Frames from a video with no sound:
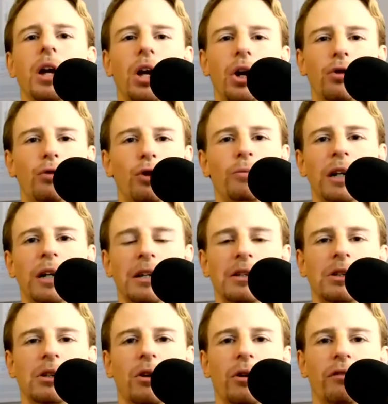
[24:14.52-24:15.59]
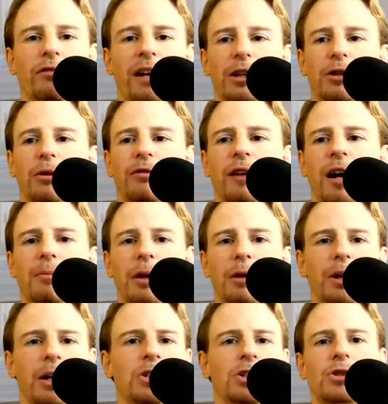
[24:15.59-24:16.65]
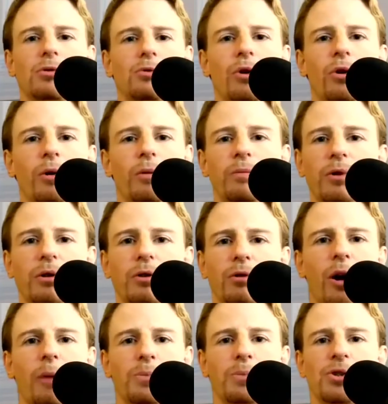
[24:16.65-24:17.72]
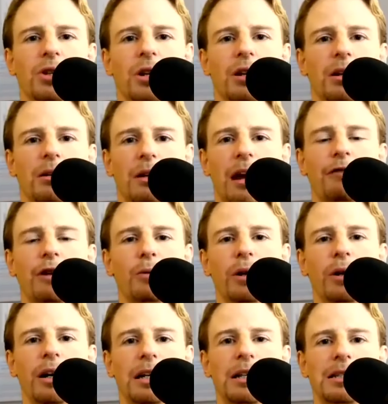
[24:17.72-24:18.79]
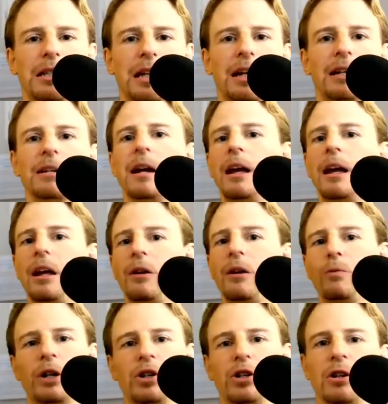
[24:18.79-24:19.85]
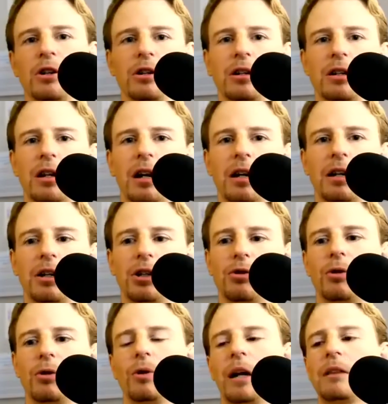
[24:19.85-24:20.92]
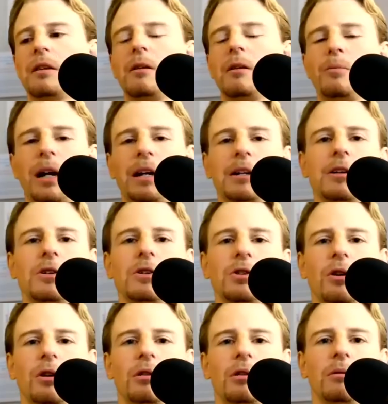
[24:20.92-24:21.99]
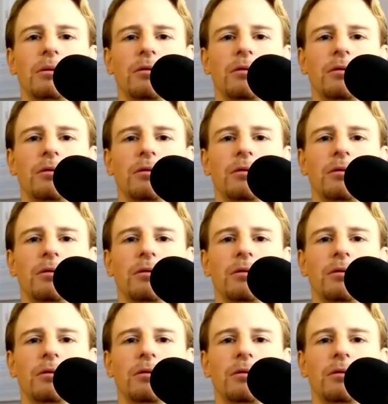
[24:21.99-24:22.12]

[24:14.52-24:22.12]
ruminants and all the factory farming we can just grow crops uh, everywhere instead which is not entirely true and the oh, dependence oh, on so